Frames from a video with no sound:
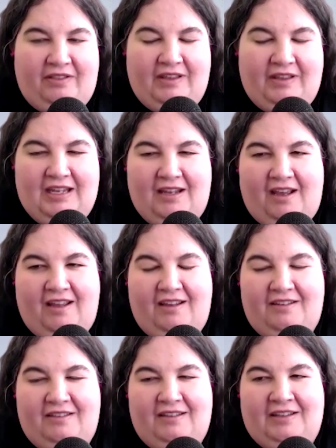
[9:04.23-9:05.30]
the uh,
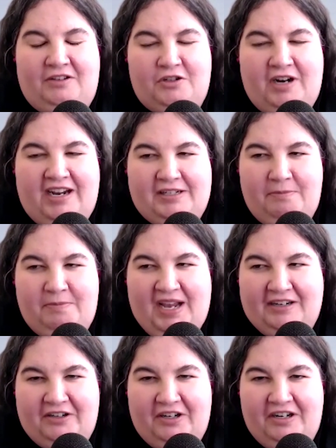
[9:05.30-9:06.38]
in the trash
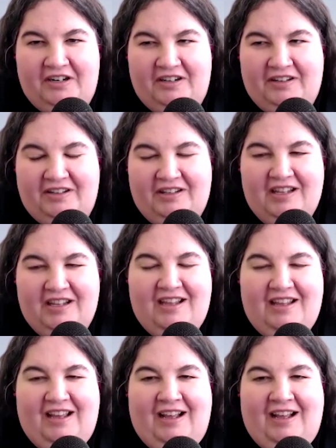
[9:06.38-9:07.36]
compactor, mm-hmm.